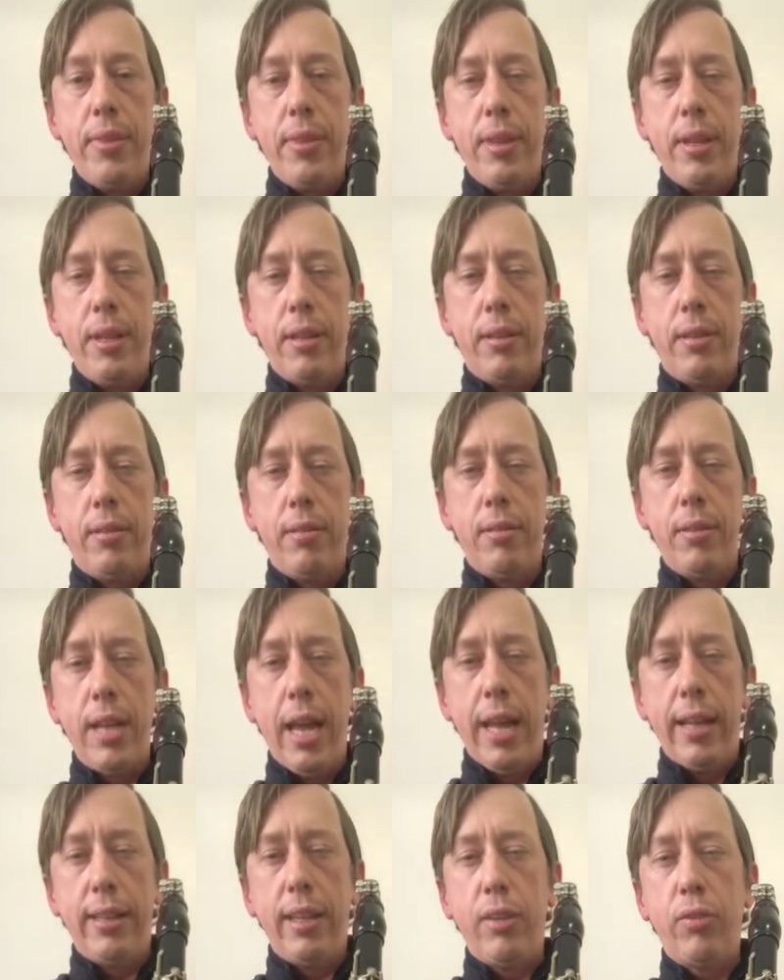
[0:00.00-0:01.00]

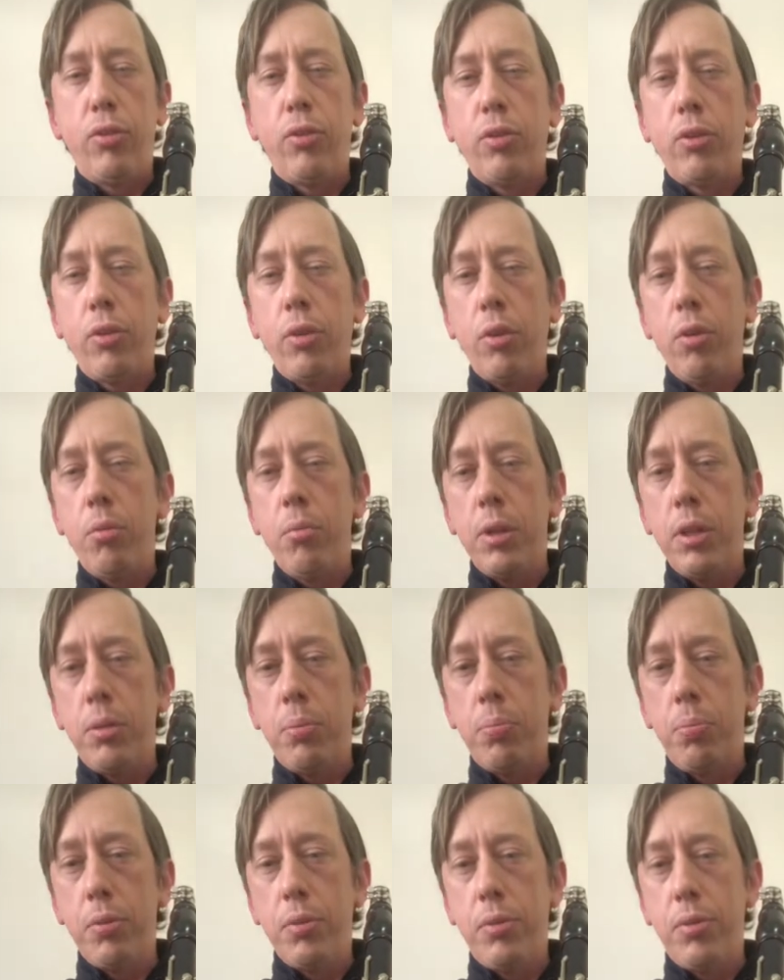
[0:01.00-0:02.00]
It takes so
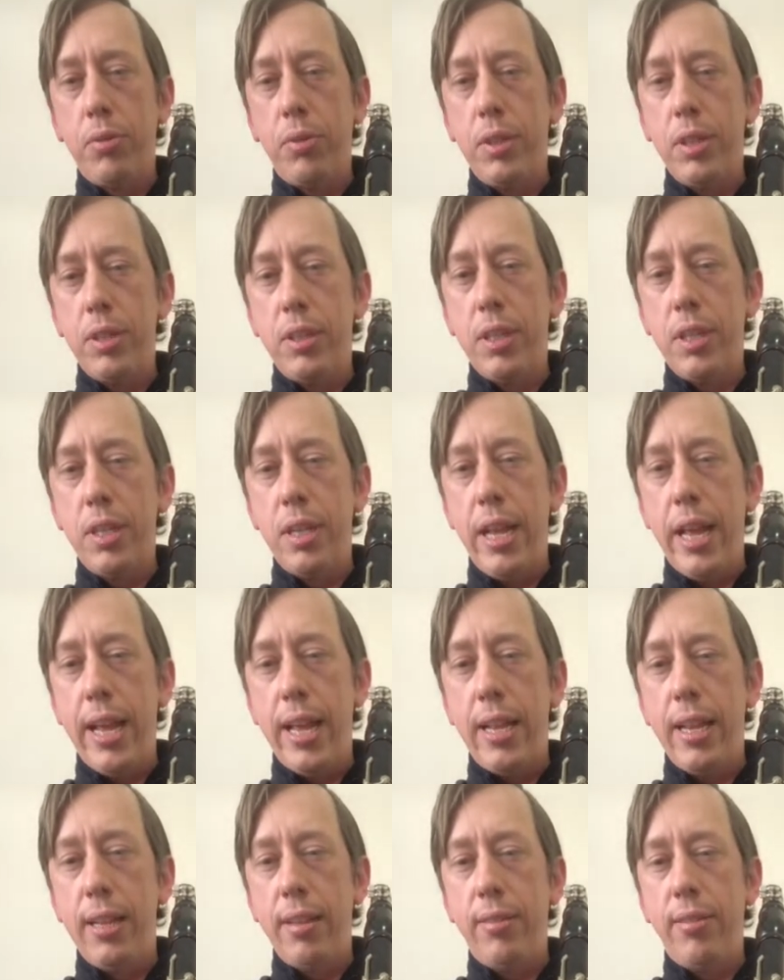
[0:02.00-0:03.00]
much precision,
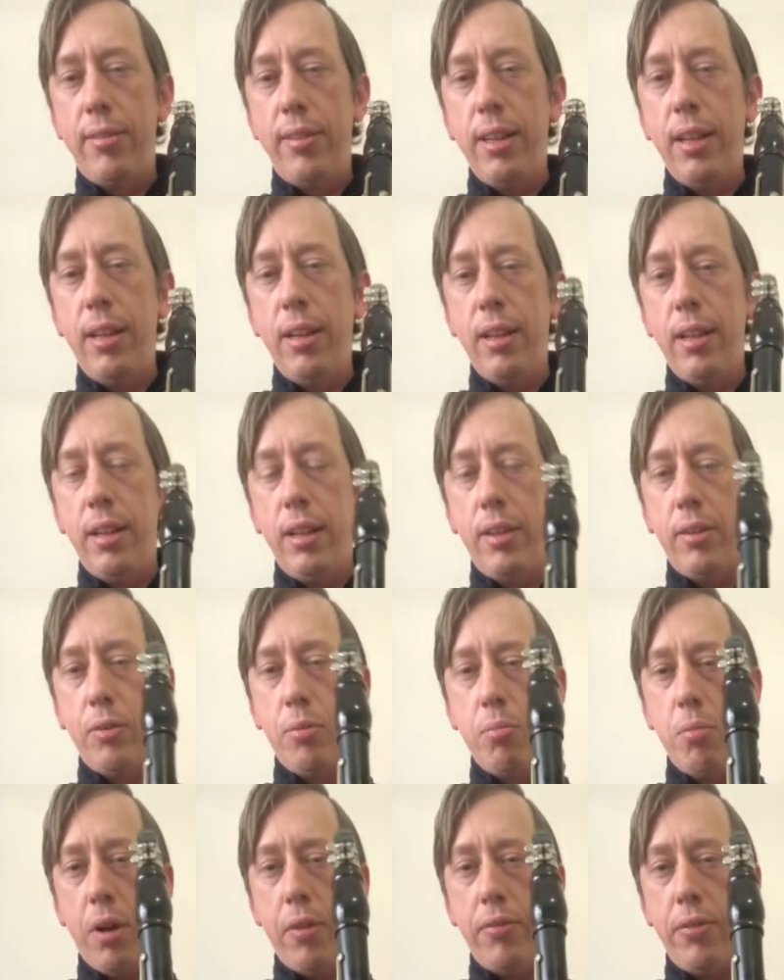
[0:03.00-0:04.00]
and it still is
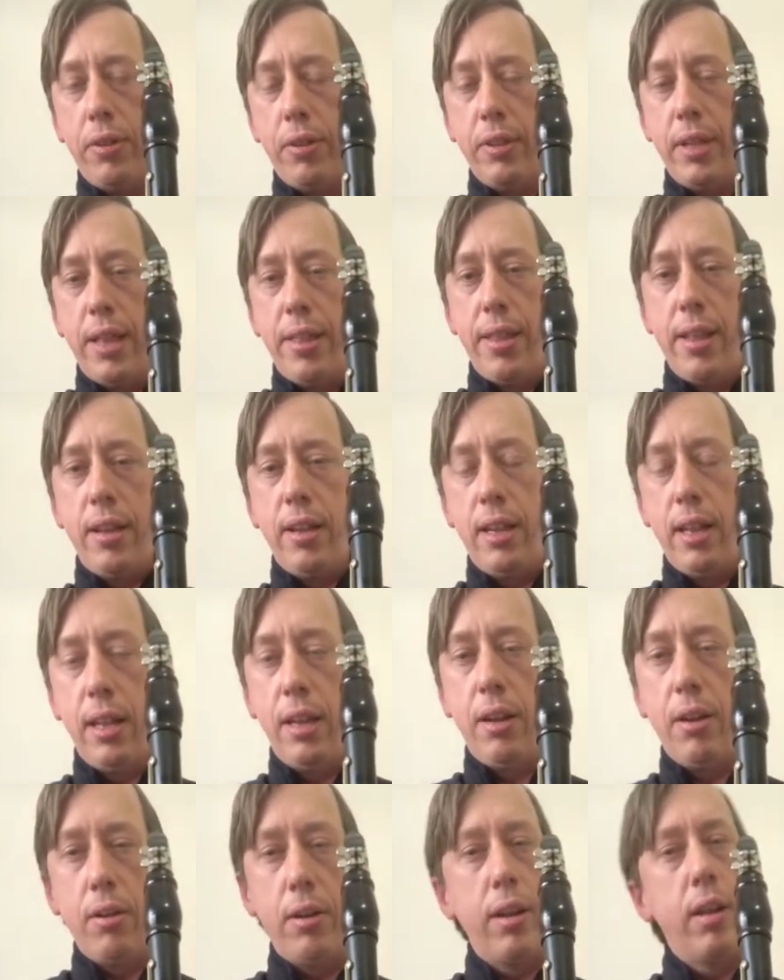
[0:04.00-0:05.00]
muffled and then
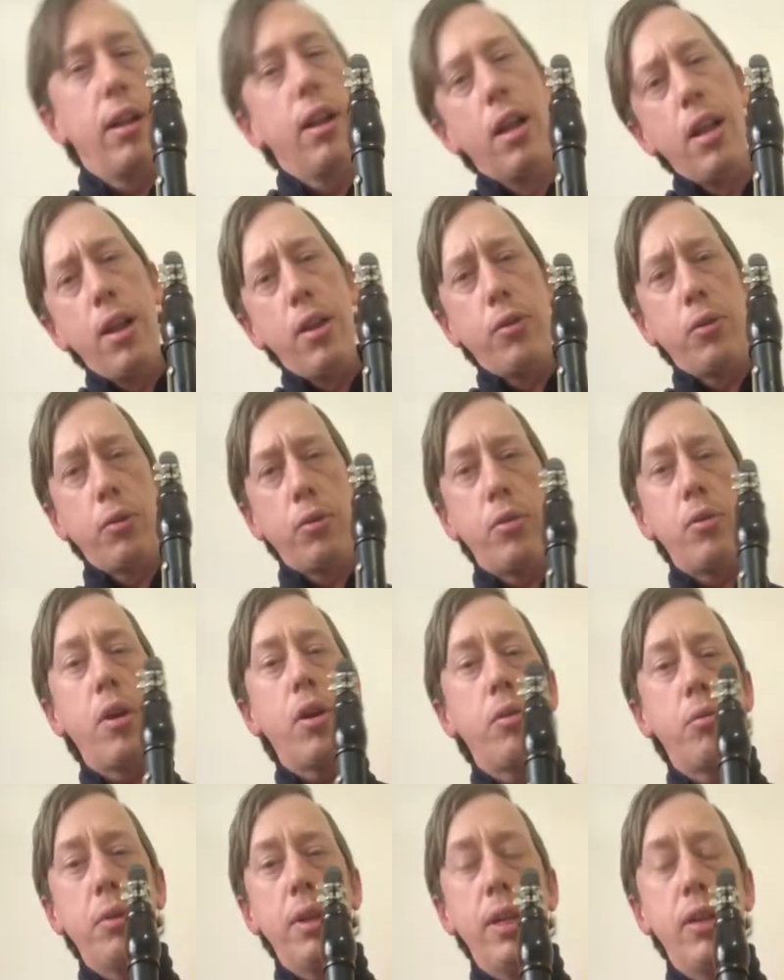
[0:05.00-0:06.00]
clear, and so it's
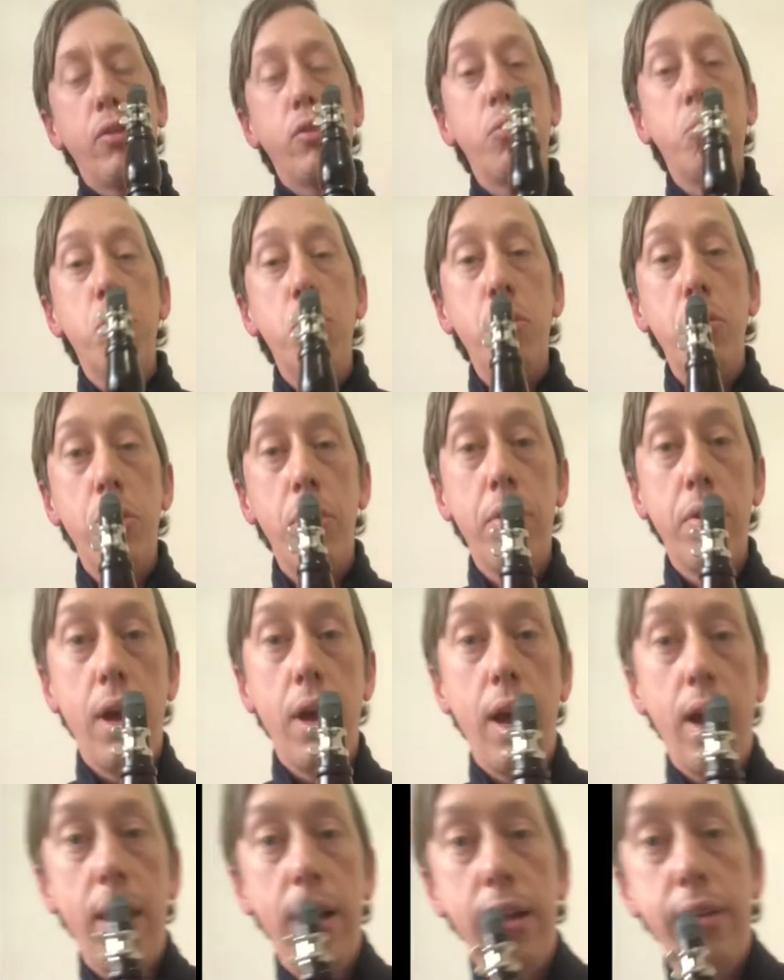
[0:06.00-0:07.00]
not really a smooth
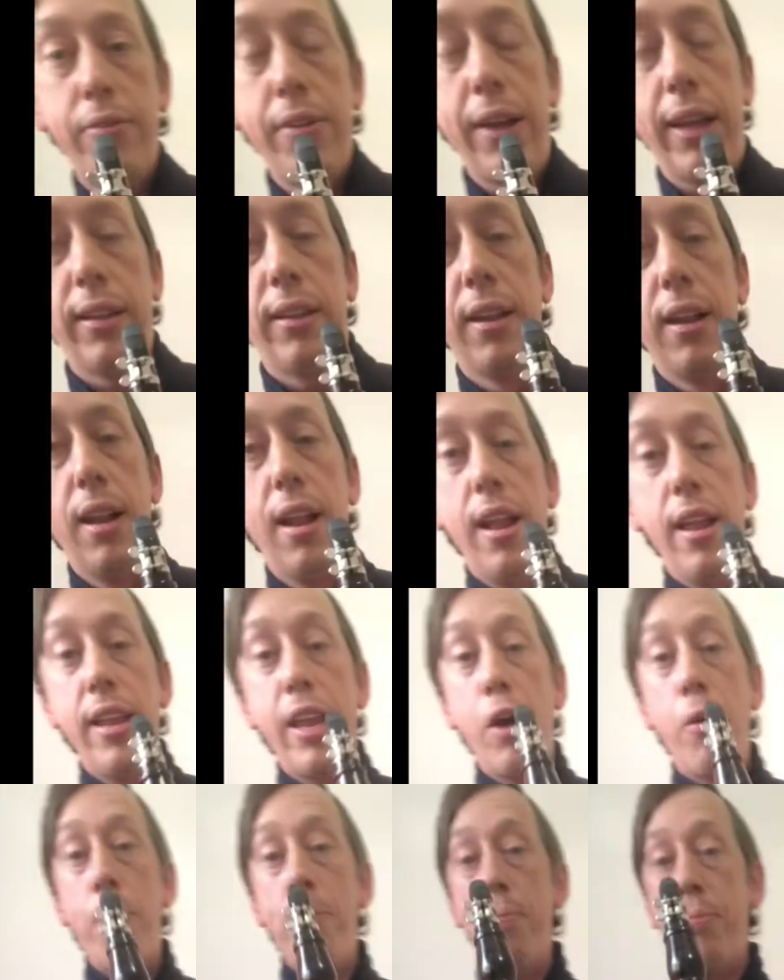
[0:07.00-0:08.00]
effect.
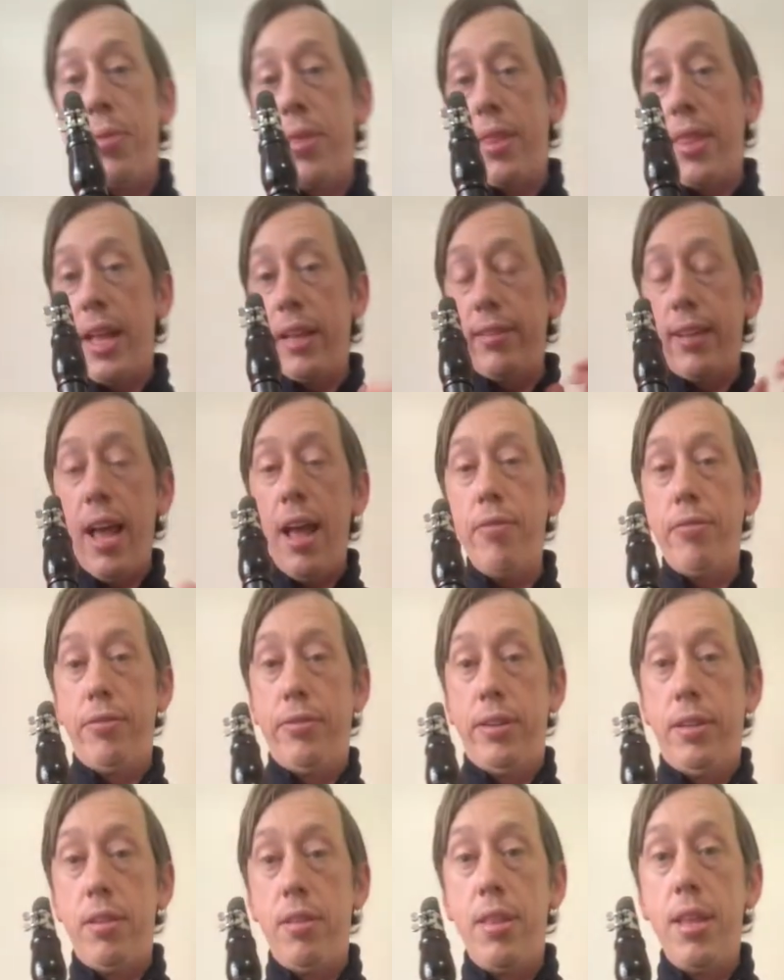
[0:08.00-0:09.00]
Now, that's half of
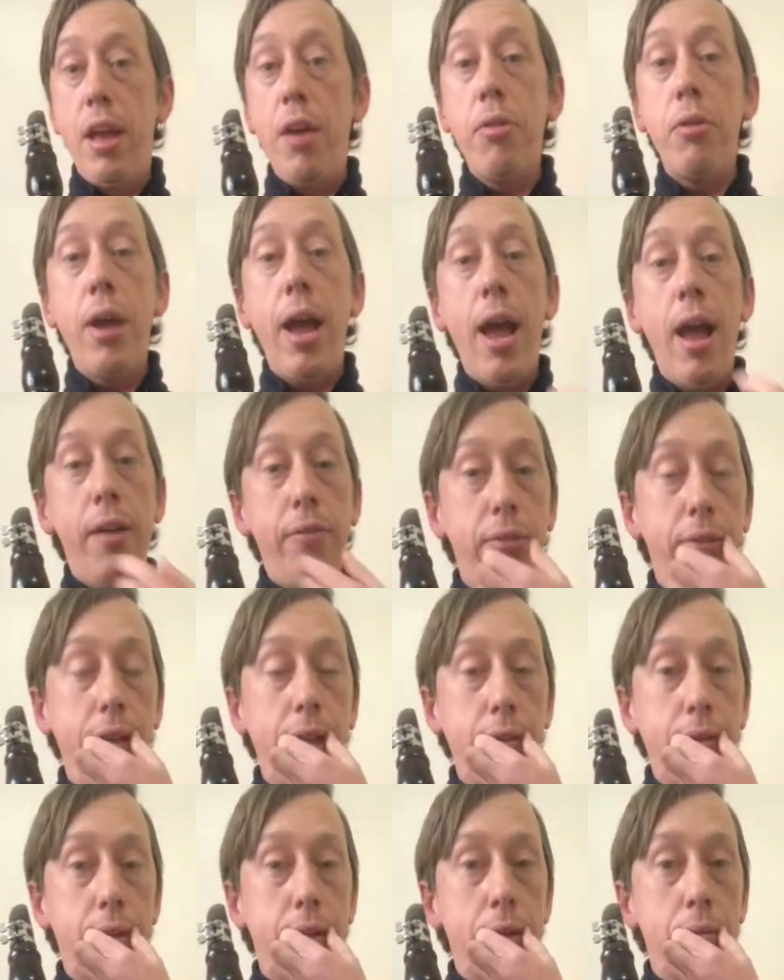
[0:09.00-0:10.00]
it. The other half is
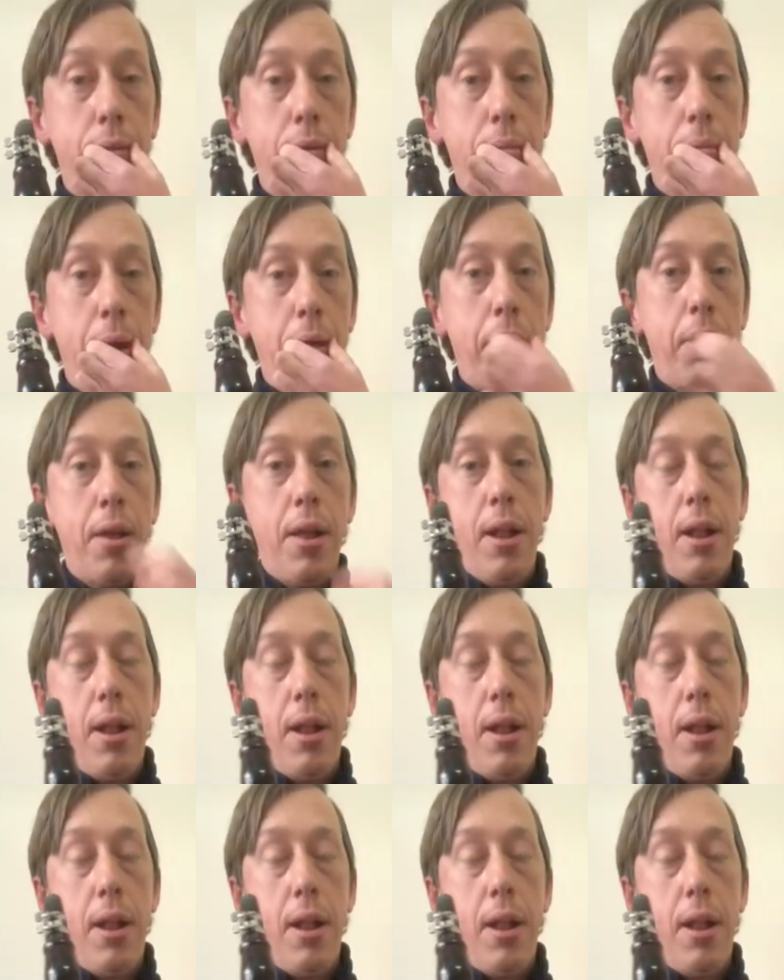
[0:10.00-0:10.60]
actually done with the mouth.